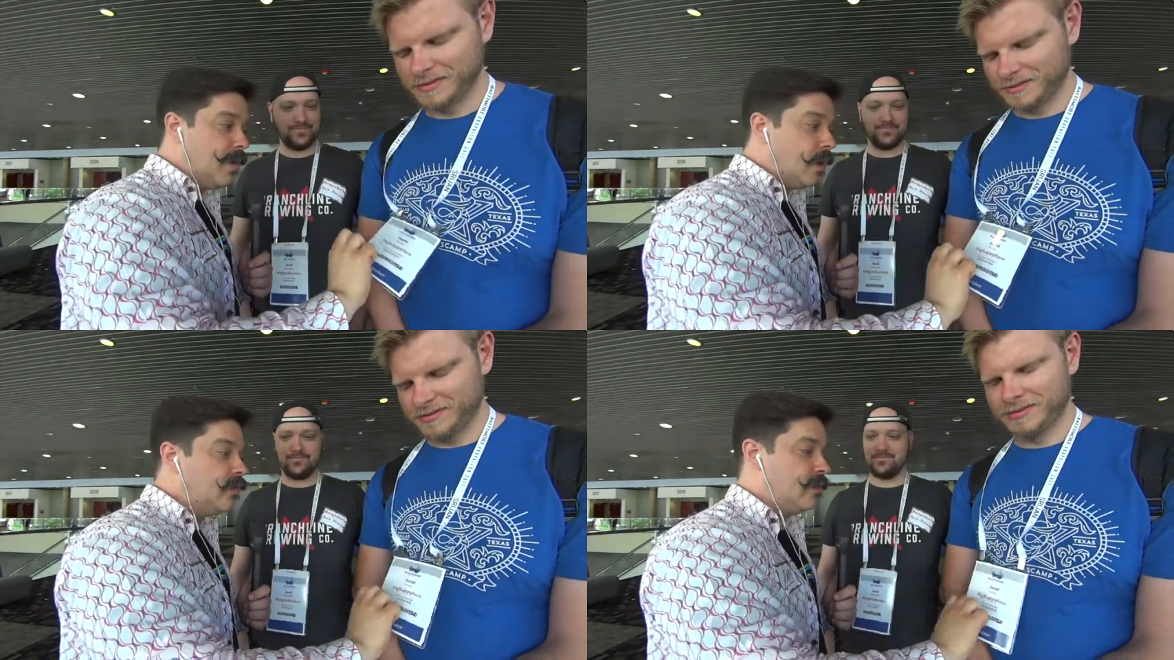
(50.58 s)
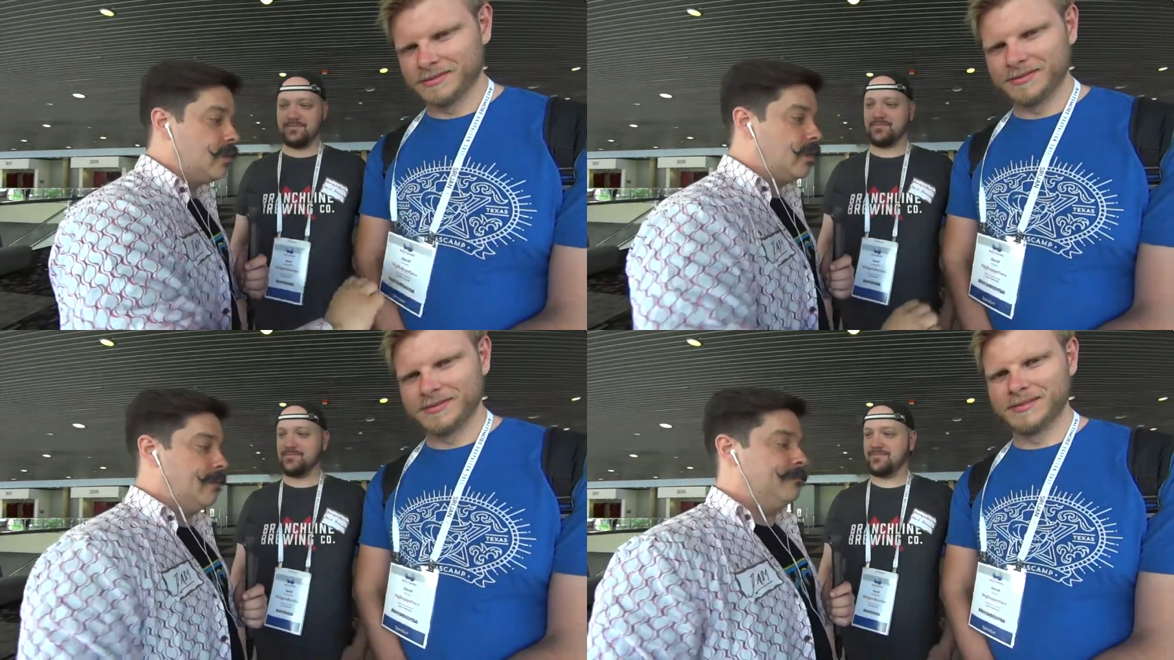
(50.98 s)

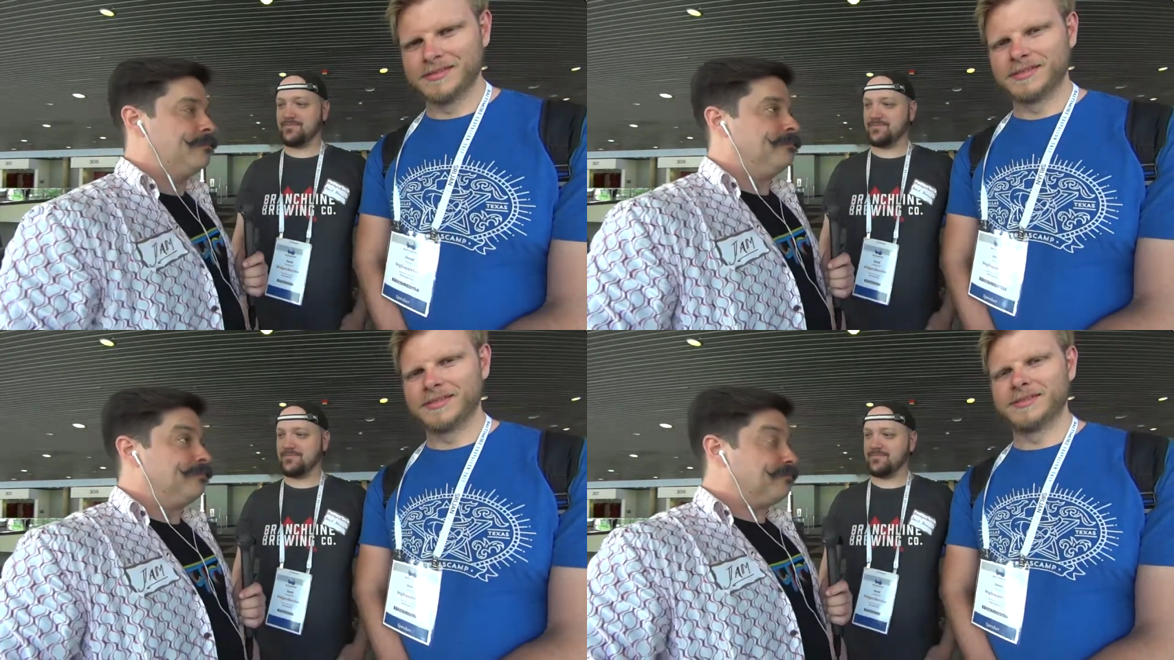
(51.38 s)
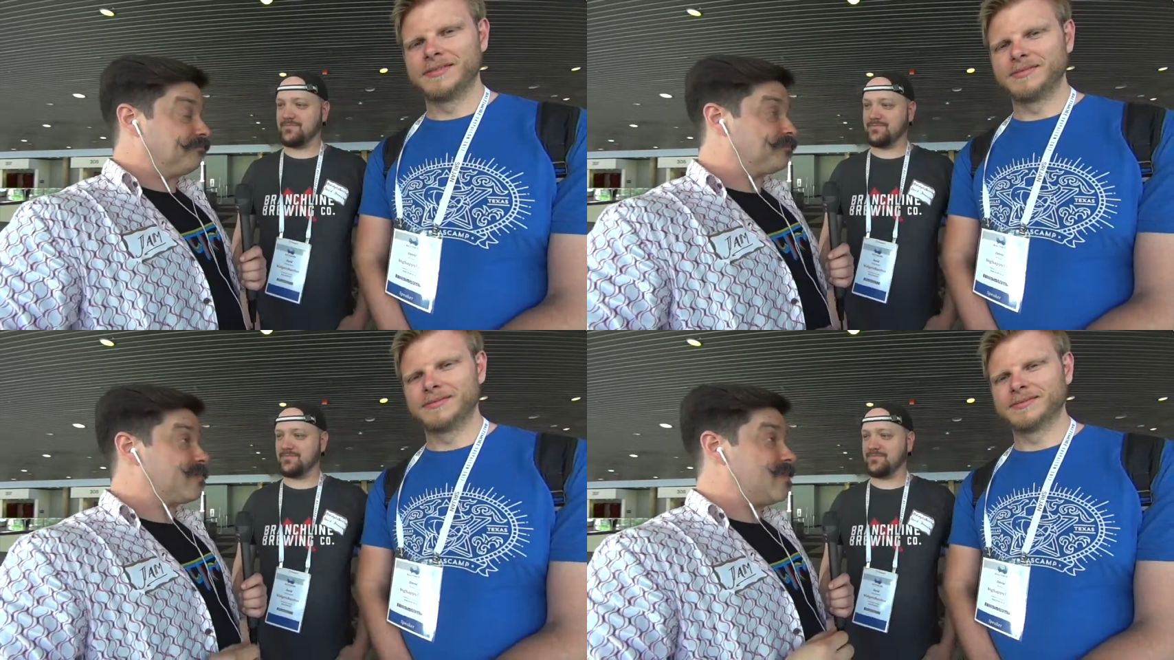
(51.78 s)
Speaker 1: Baltimore.
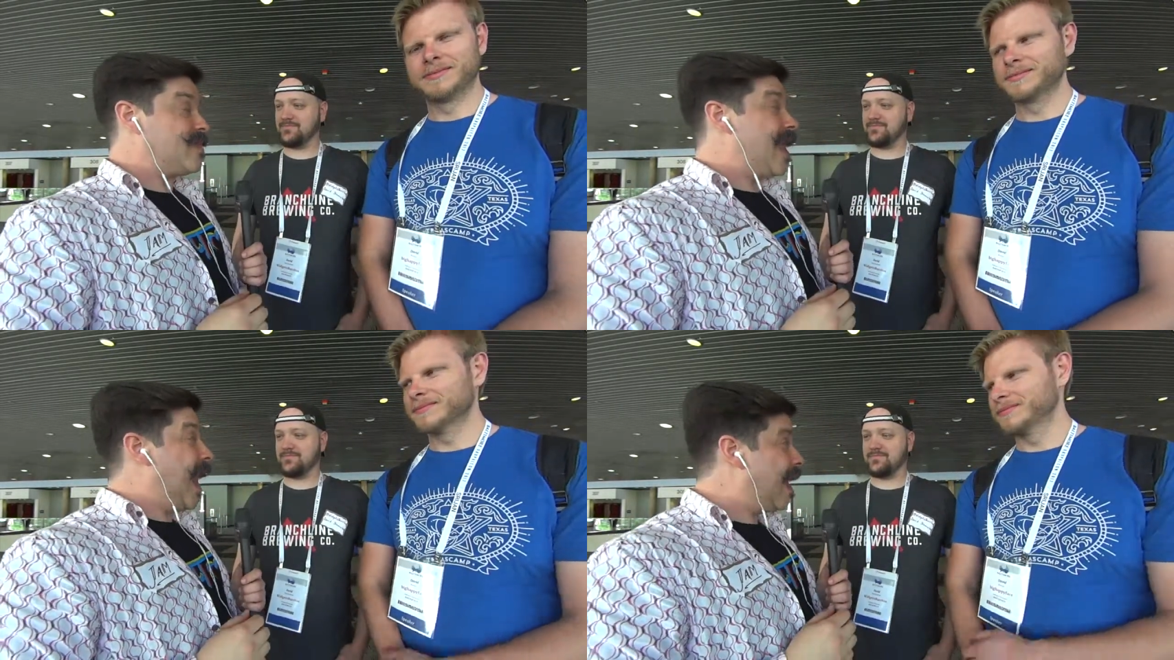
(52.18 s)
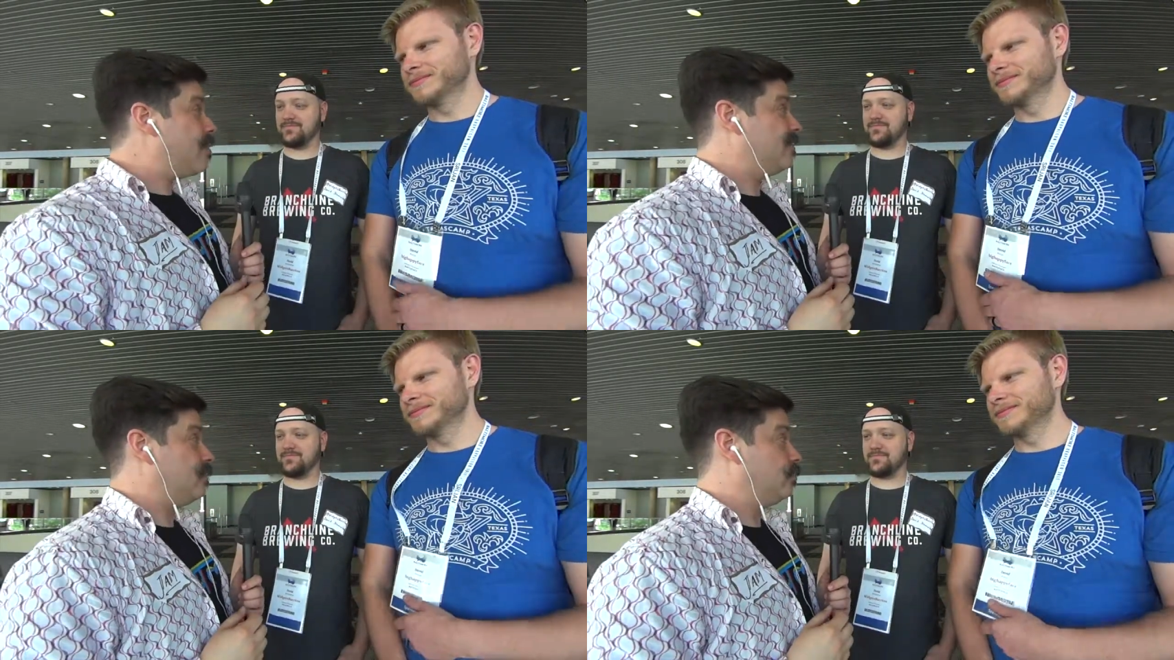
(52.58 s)

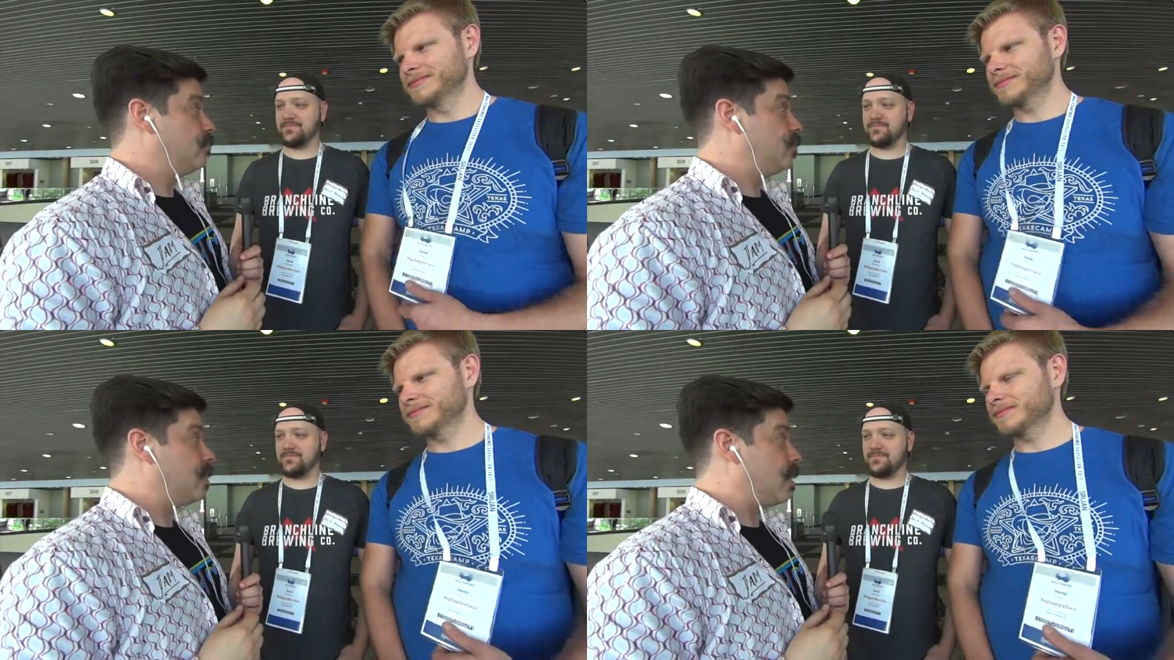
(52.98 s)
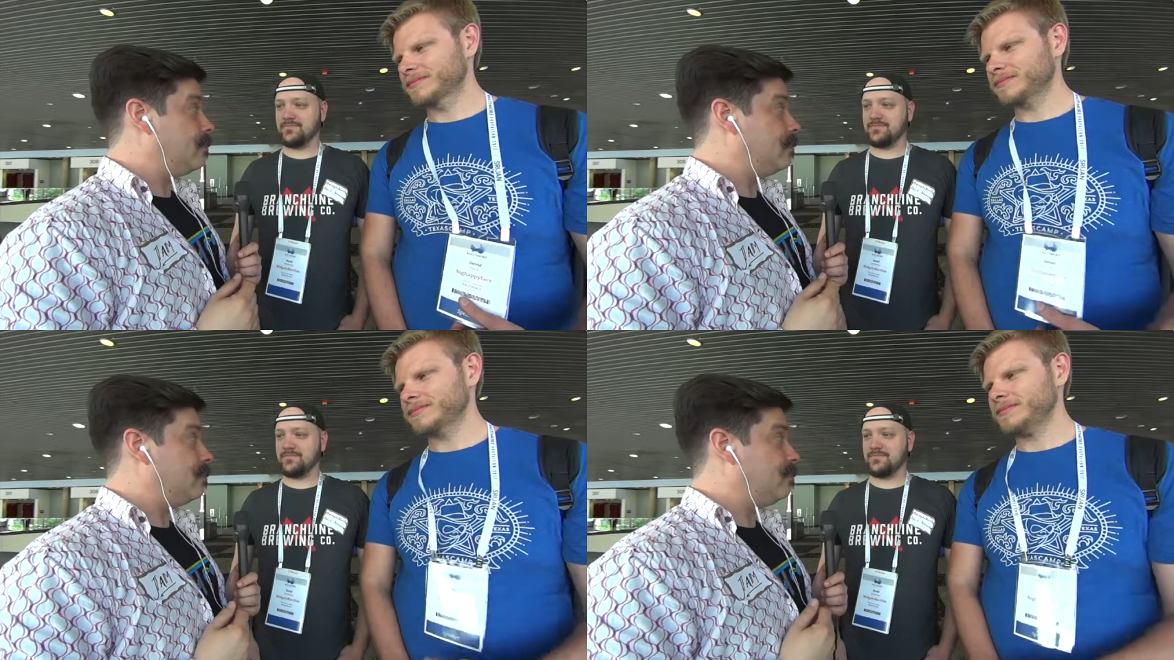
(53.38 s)
How has your
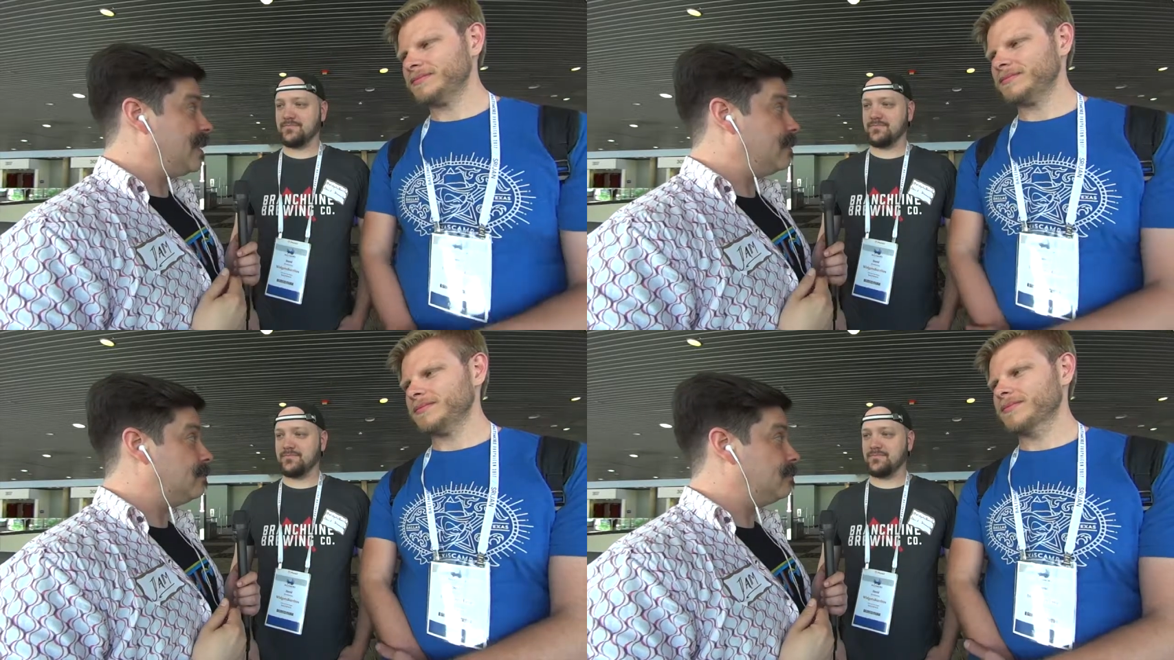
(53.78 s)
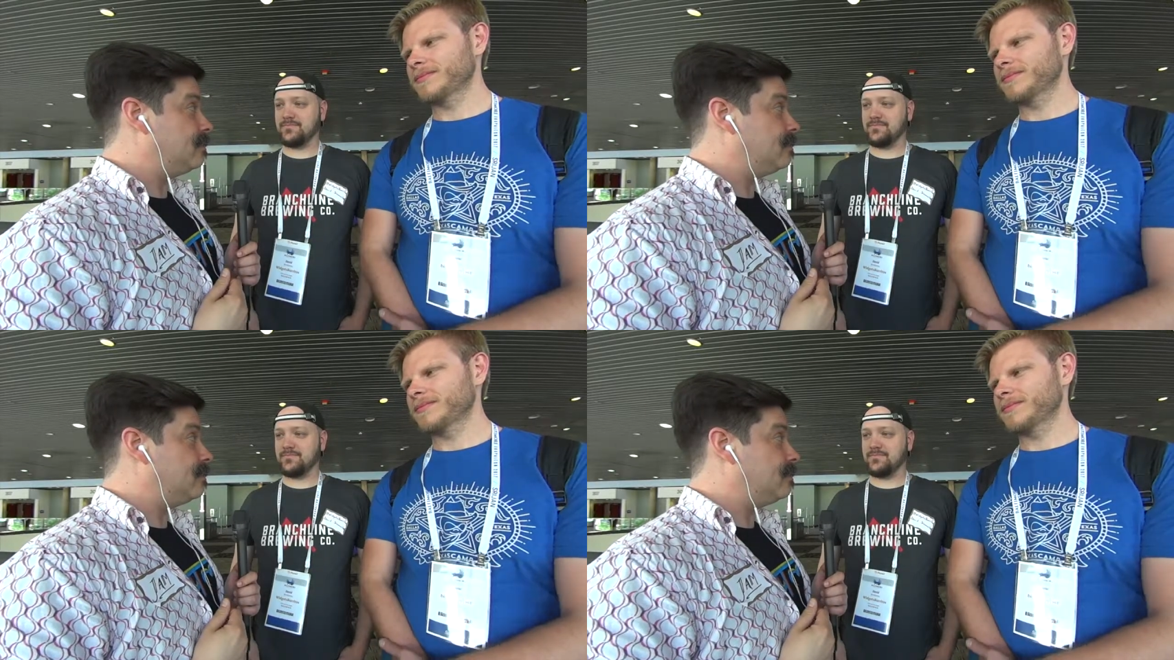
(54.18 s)
DrupalCon been,